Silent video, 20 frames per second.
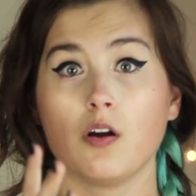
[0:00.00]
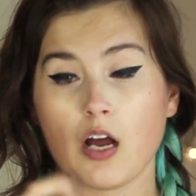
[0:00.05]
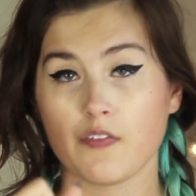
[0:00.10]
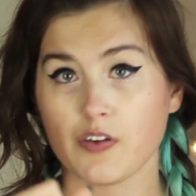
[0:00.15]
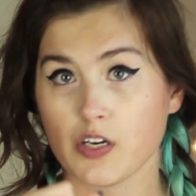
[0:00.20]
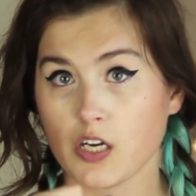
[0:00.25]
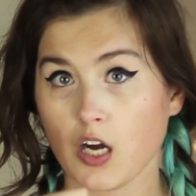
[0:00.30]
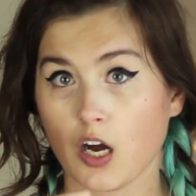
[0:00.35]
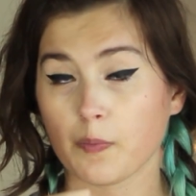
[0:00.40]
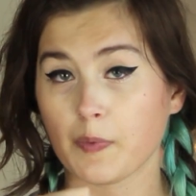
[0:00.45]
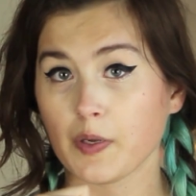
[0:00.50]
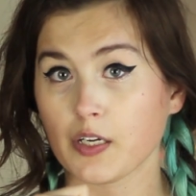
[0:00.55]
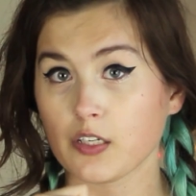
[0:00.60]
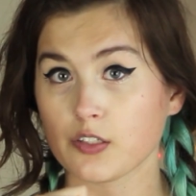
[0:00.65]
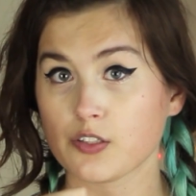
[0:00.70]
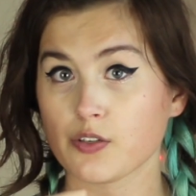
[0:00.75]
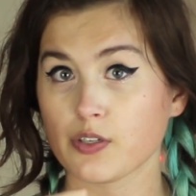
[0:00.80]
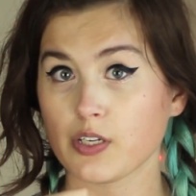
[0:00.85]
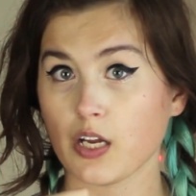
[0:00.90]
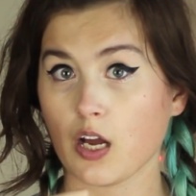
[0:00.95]
Have you caught a
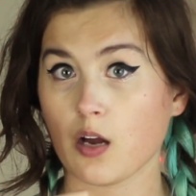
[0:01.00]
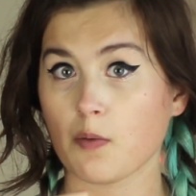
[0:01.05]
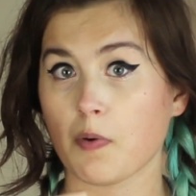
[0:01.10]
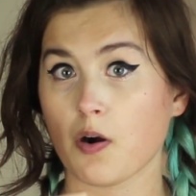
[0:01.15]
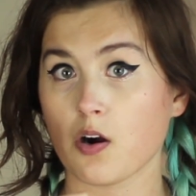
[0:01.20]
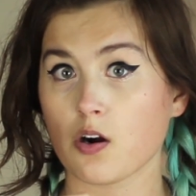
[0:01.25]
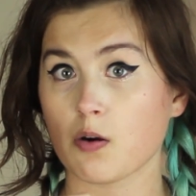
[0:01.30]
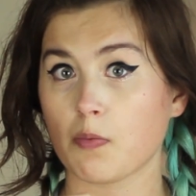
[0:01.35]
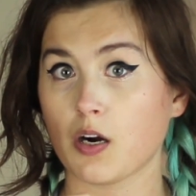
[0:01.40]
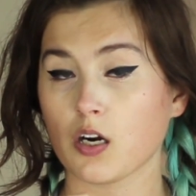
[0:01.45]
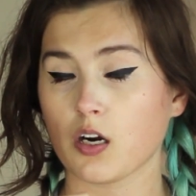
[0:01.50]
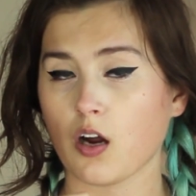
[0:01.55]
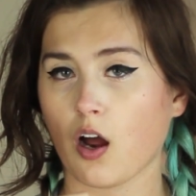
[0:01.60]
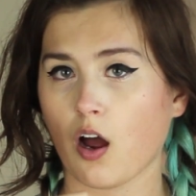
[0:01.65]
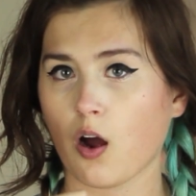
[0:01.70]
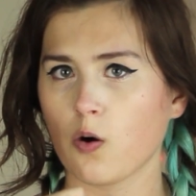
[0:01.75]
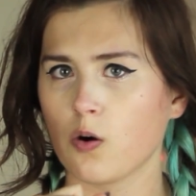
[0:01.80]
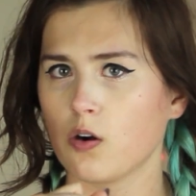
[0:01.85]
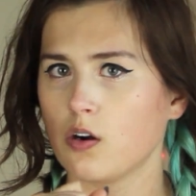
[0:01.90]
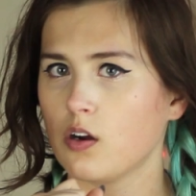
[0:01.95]
Pikachu yet at Pokemon
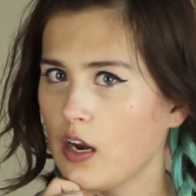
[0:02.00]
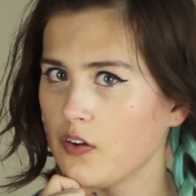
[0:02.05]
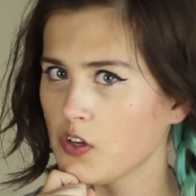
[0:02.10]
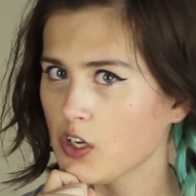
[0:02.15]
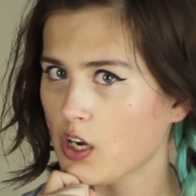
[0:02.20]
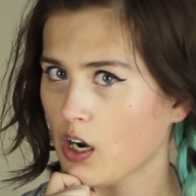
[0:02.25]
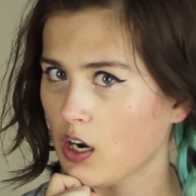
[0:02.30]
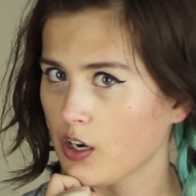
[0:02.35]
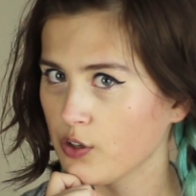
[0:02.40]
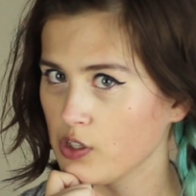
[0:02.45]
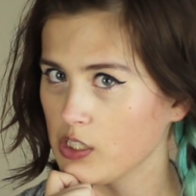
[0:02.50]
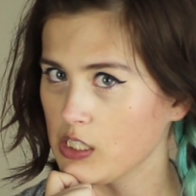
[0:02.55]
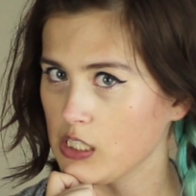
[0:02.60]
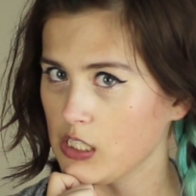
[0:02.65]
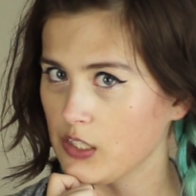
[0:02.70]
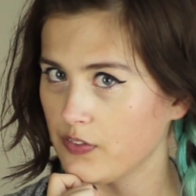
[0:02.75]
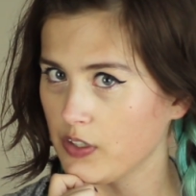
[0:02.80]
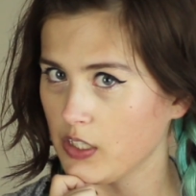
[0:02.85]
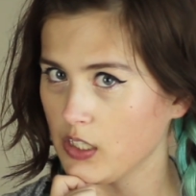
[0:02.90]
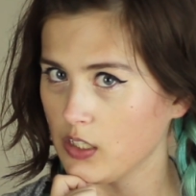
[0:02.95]
Go? Have you caught your
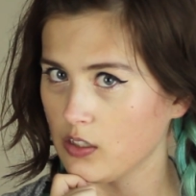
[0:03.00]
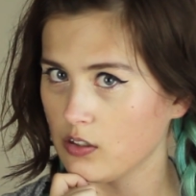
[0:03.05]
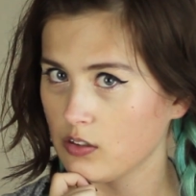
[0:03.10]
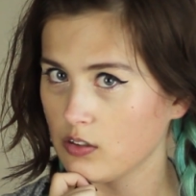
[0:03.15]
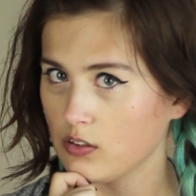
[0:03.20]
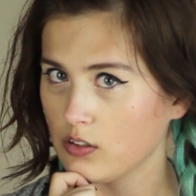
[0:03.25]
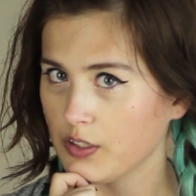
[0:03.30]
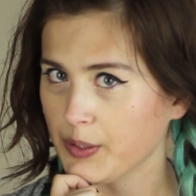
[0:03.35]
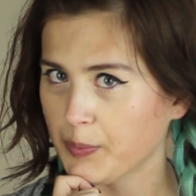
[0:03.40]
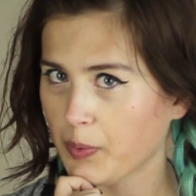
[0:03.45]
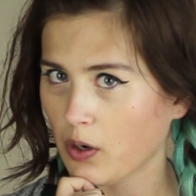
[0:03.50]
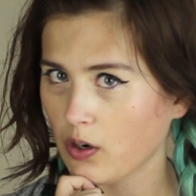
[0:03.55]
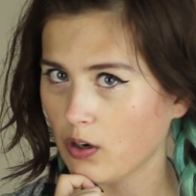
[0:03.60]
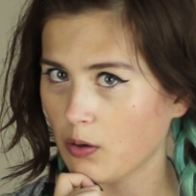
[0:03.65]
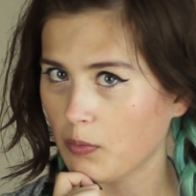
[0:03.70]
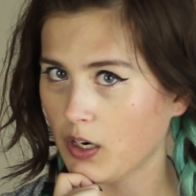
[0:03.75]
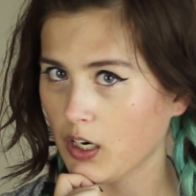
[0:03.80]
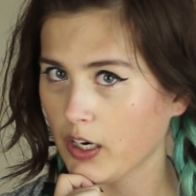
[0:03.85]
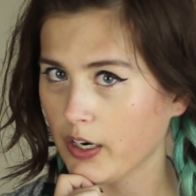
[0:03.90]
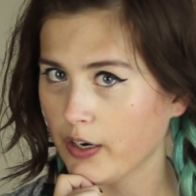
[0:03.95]
Eevee in
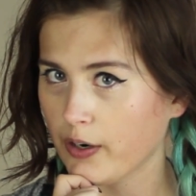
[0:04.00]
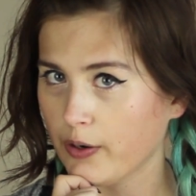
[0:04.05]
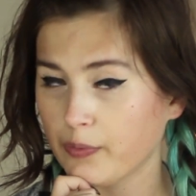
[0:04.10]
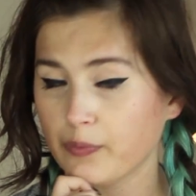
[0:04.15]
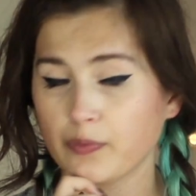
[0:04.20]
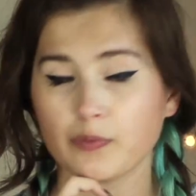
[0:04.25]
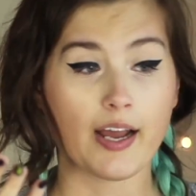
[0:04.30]
Pokemon Go?